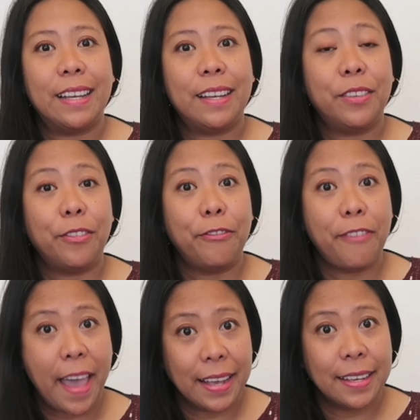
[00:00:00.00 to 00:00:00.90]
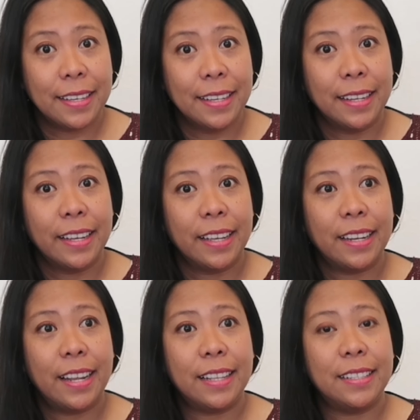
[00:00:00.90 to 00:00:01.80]
the fact
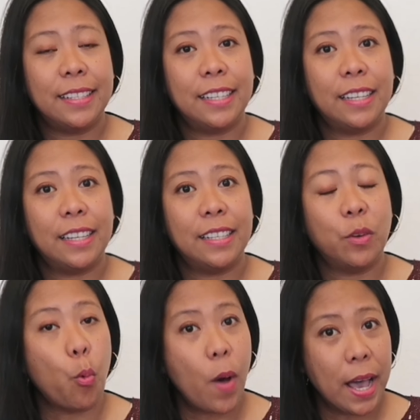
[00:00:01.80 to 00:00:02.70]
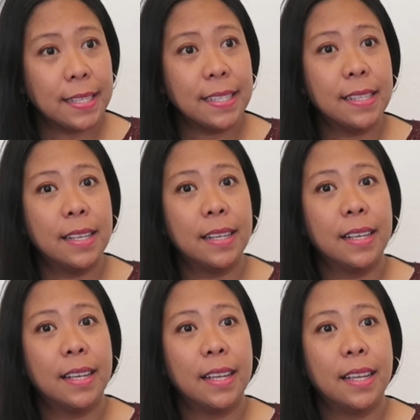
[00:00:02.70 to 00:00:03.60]
that the wax
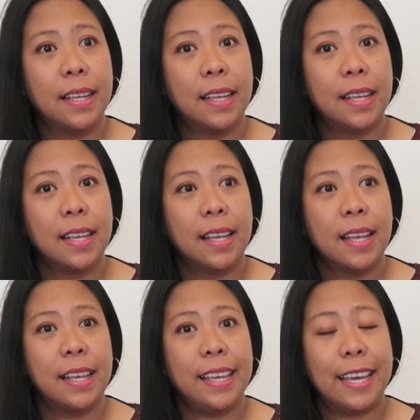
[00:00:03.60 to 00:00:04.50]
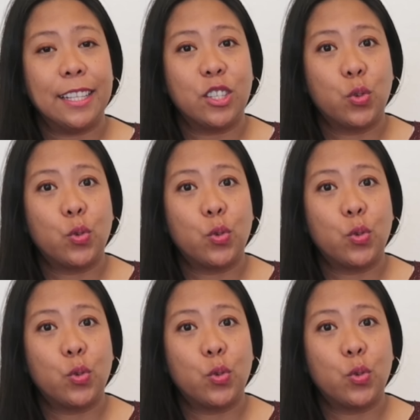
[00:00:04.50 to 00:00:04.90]
gets